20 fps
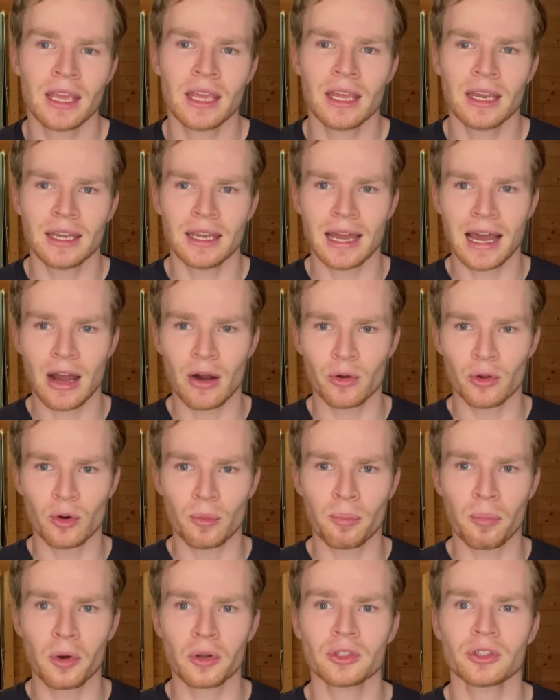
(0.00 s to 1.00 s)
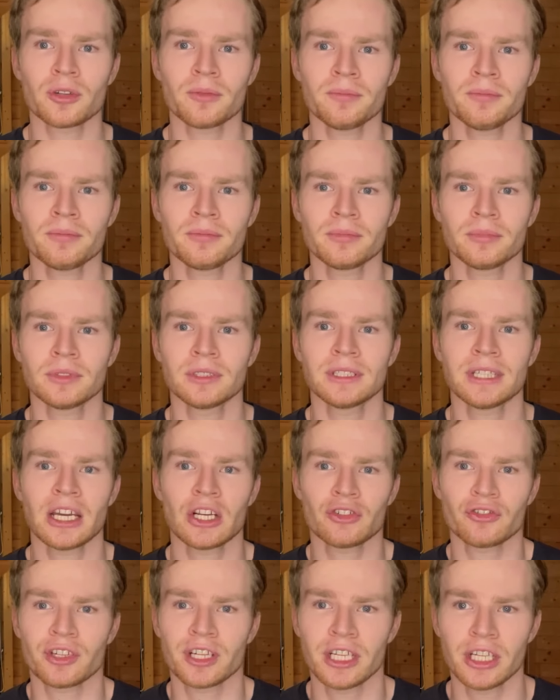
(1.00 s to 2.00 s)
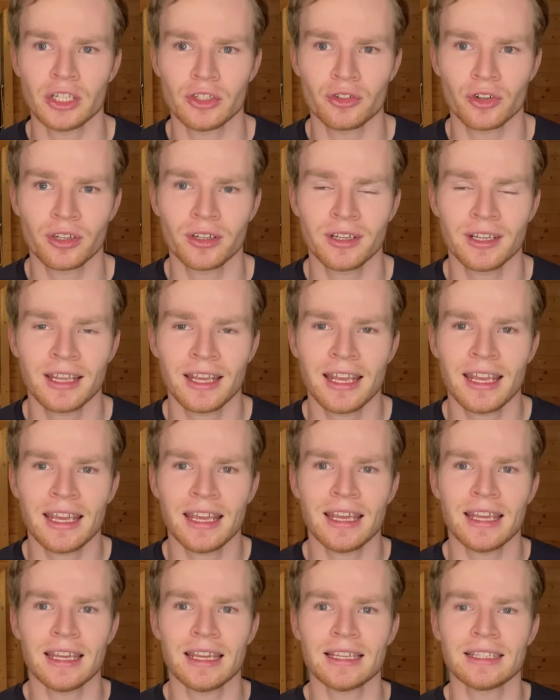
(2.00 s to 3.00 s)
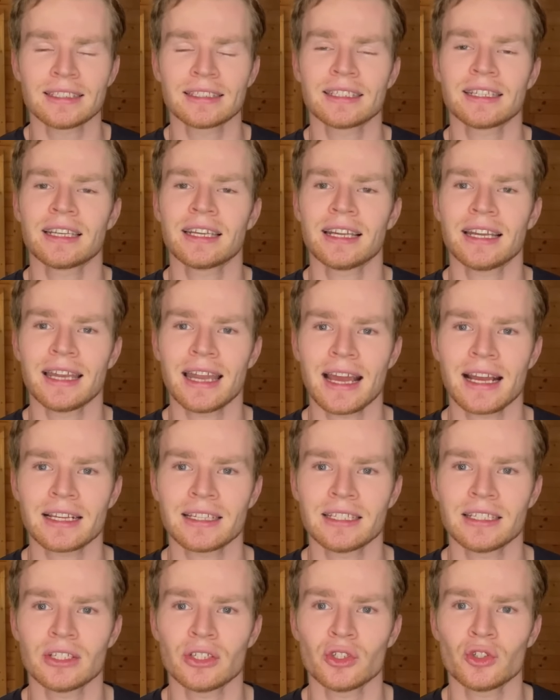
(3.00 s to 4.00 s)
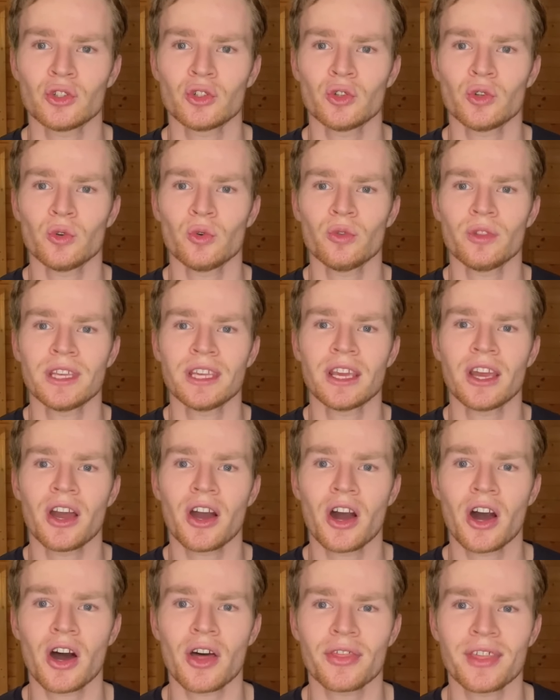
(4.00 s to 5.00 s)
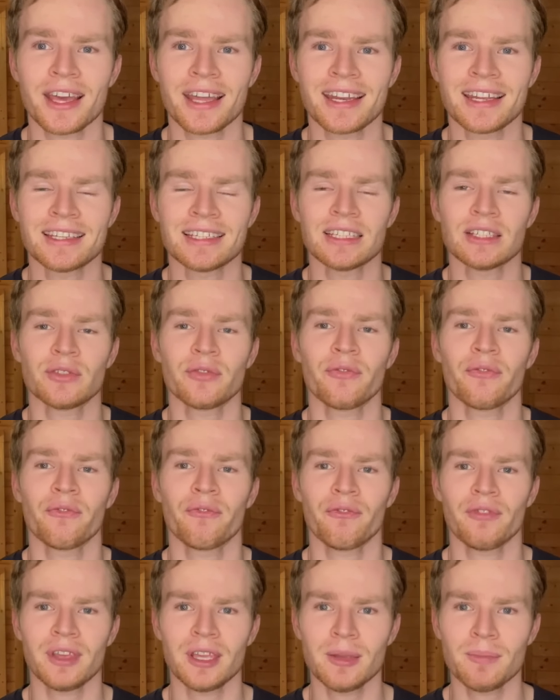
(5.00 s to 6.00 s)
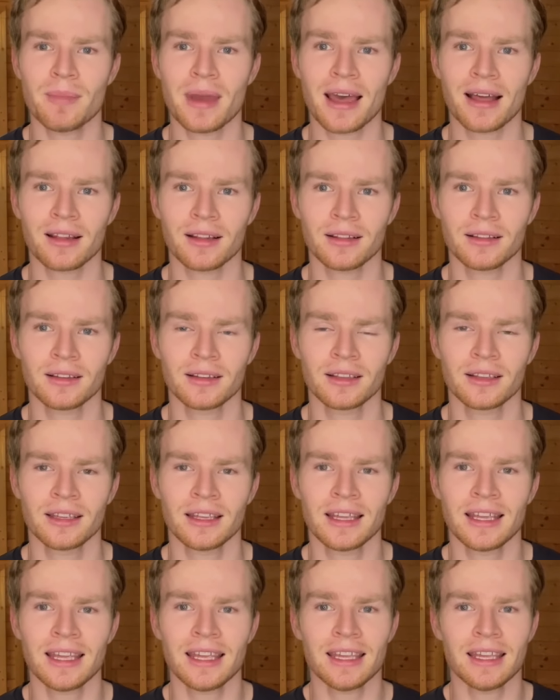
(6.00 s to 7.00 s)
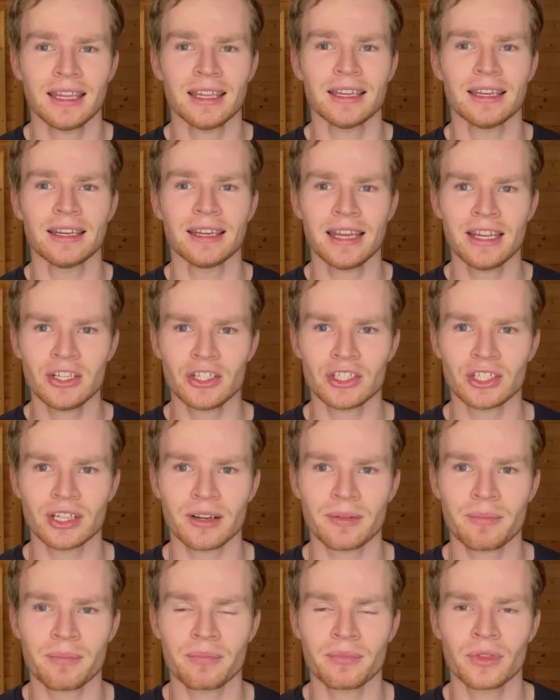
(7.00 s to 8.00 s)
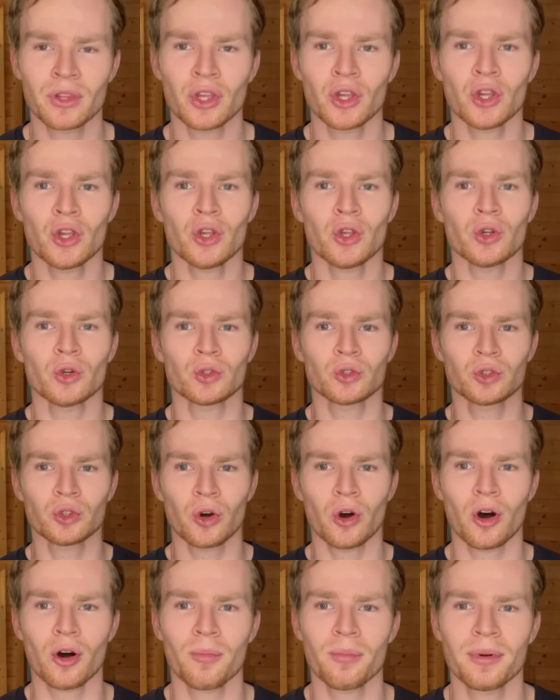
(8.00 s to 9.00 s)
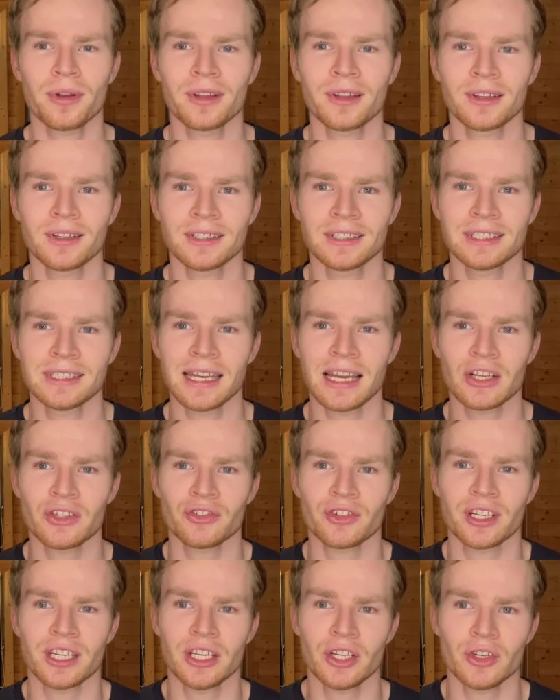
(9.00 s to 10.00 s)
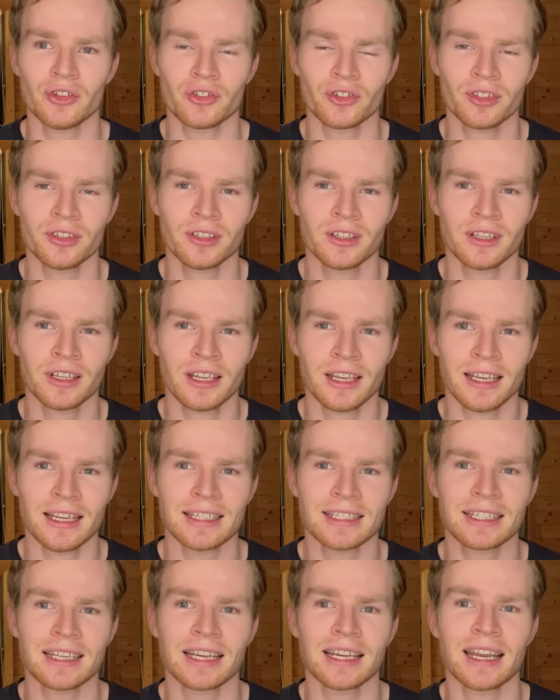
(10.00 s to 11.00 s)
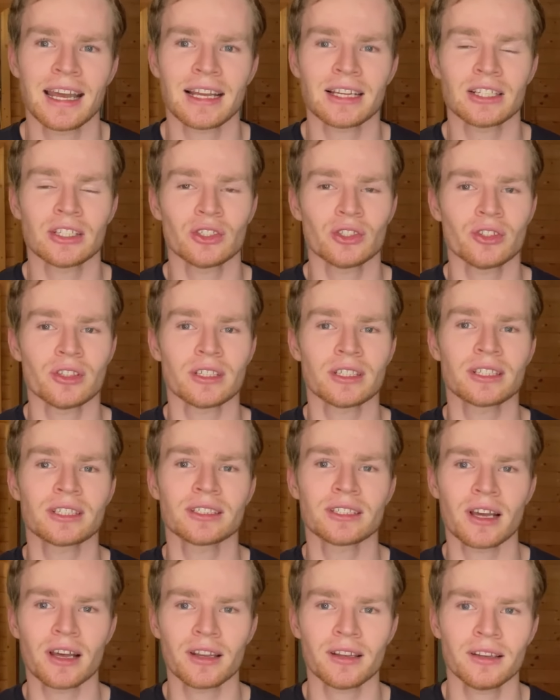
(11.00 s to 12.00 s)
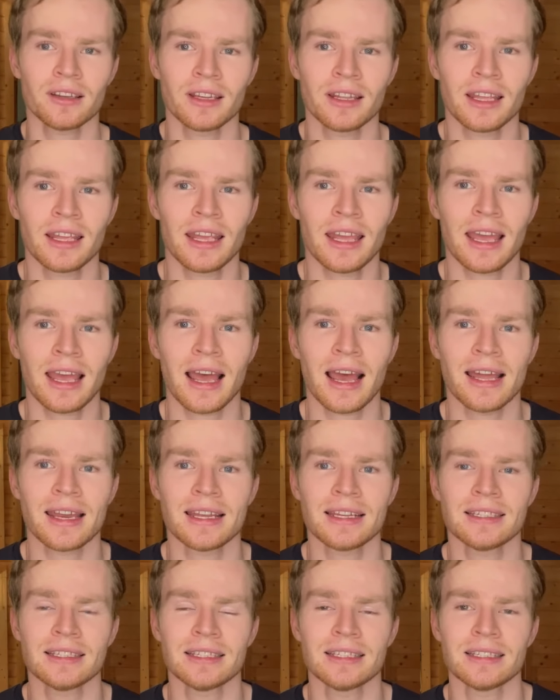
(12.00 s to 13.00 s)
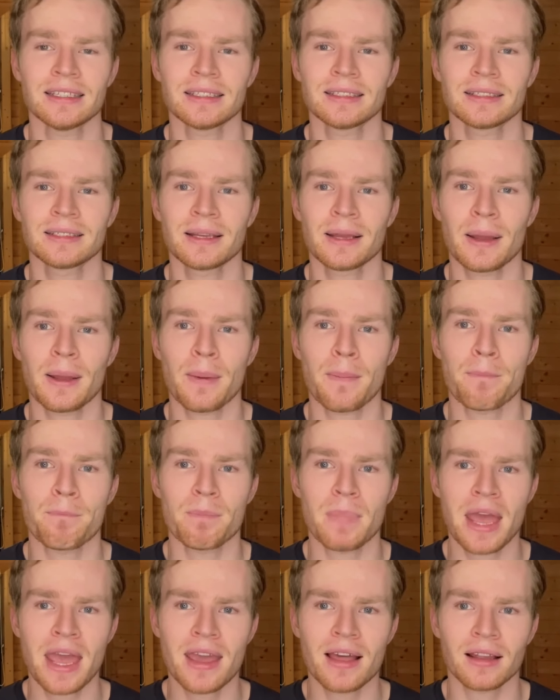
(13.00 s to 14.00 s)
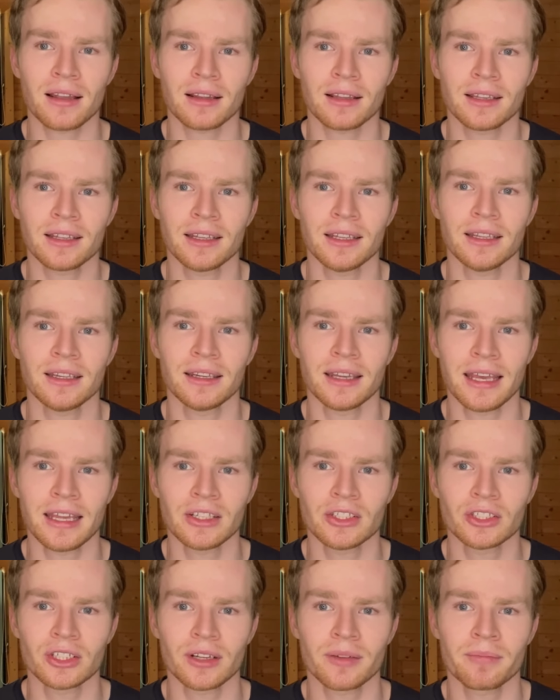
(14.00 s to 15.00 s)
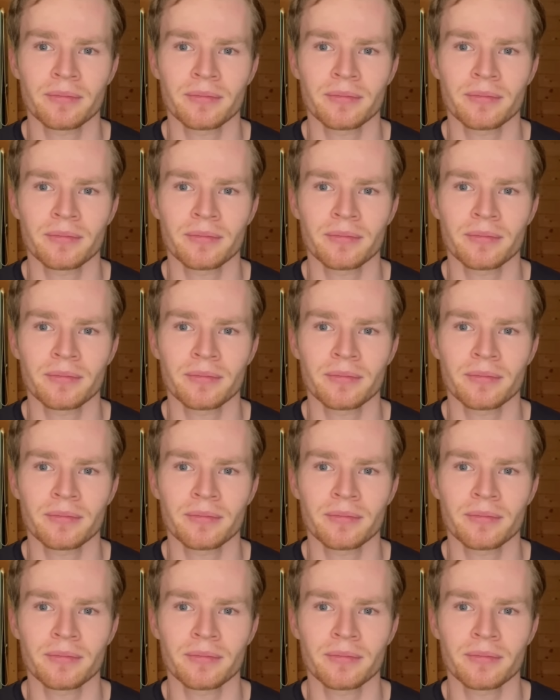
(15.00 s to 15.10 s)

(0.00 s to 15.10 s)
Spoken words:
Now, your bottom tetrahedron is connected to the earth, and it is female in nature. Your top tetrahedron is connected to the sun, and it is male in nature.